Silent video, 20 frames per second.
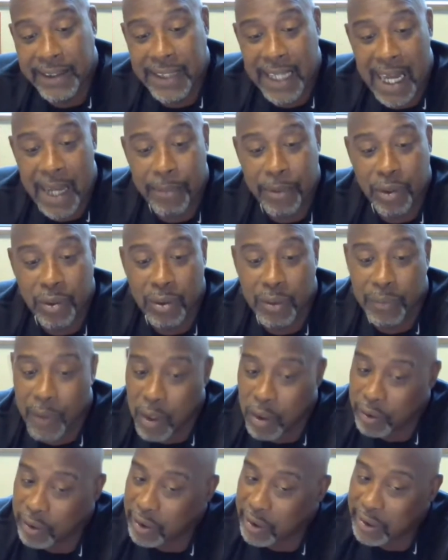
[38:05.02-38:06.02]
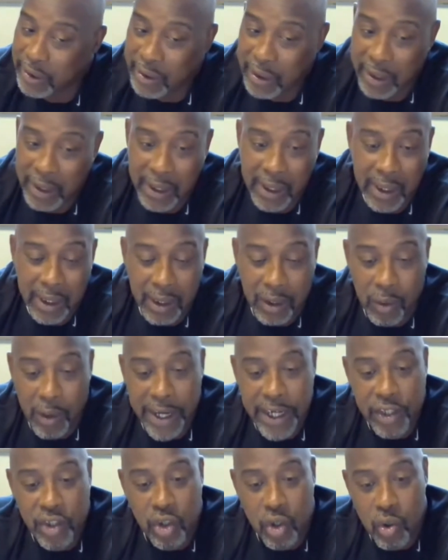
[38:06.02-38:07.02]
Thomas University,
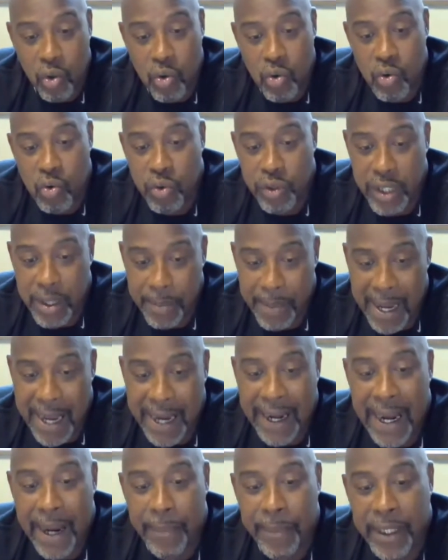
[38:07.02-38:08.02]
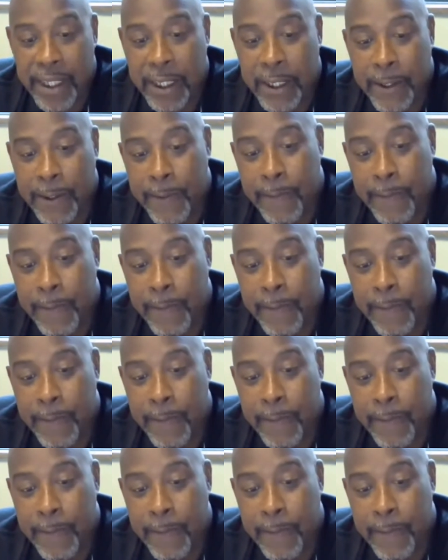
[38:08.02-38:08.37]
great schools in Miami.